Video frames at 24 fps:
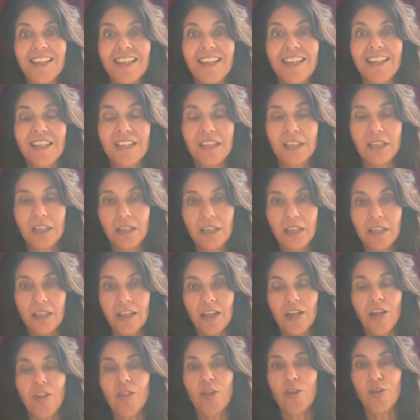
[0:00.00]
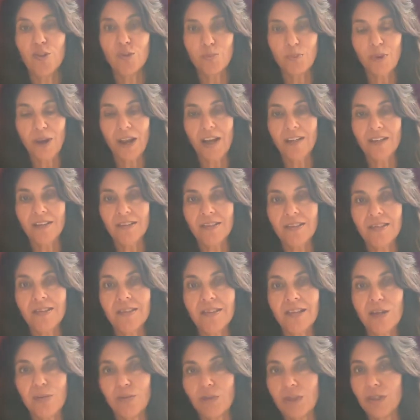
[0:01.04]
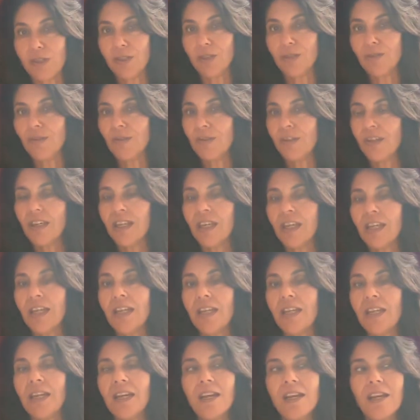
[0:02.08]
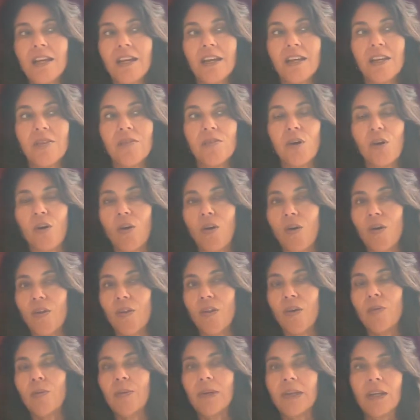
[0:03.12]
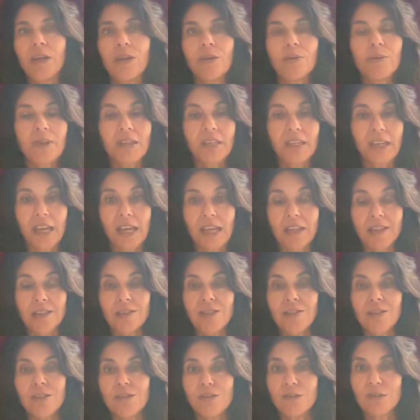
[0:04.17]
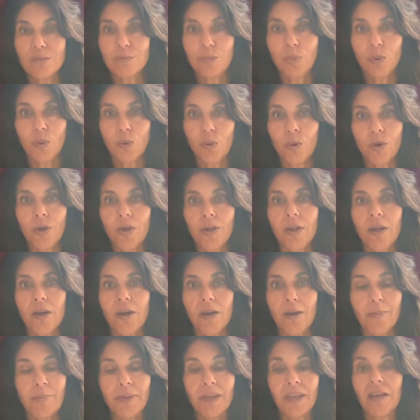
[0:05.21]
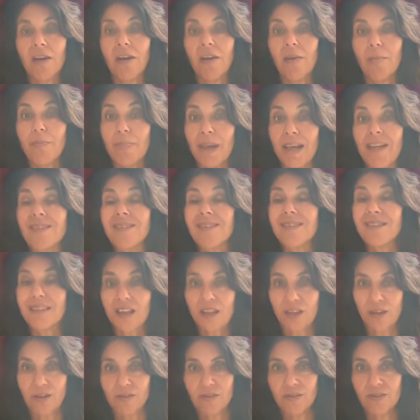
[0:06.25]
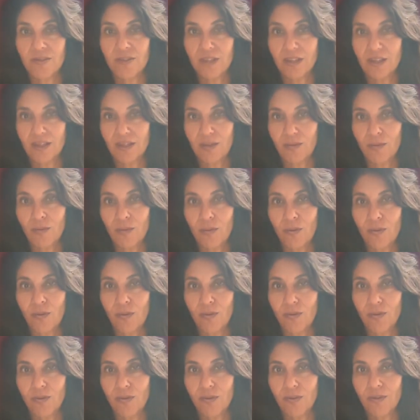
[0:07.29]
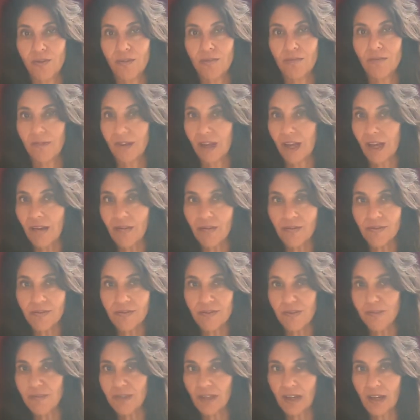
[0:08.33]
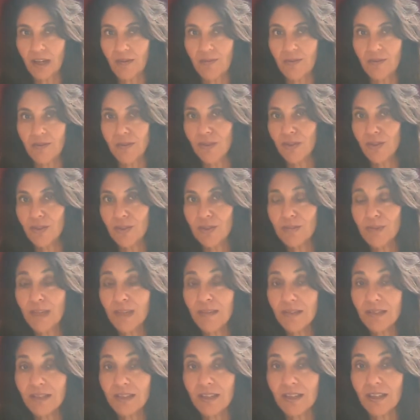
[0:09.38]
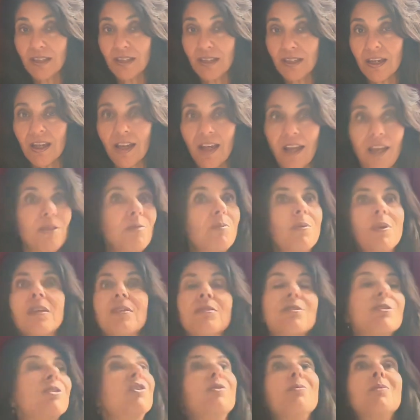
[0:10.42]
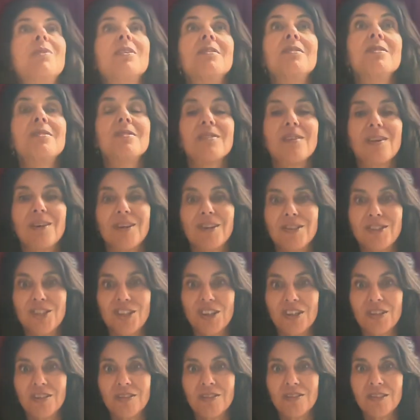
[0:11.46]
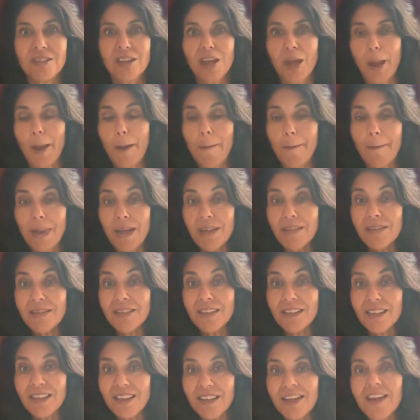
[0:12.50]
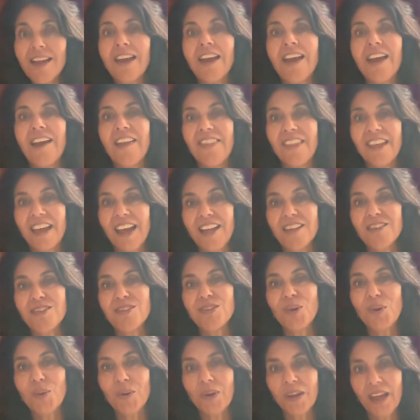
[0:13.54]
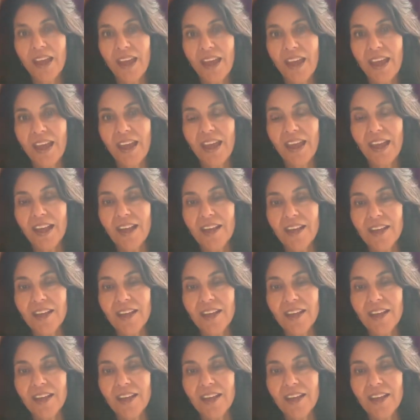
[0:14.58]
and in those practices that we do, and in kind of all that we create to support our being our best selves in the world, life sometimes is just messy. And we as humans are just messy. And that's okay.